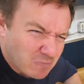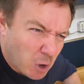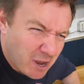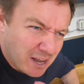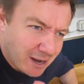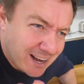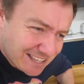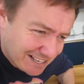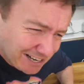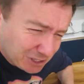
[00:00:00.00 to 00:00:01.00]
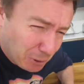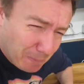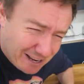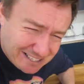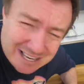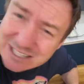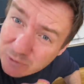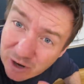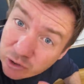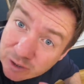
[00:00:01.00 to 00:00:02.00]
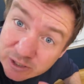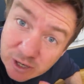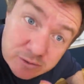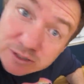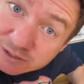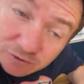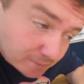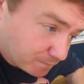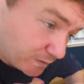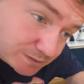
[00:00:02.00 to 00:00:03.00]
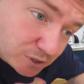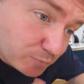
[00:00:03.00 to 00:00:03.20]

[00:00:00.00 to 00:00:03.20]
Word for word: Oh yeah, I think an actual bit of zest might have gone up my nose. That's fine. That's my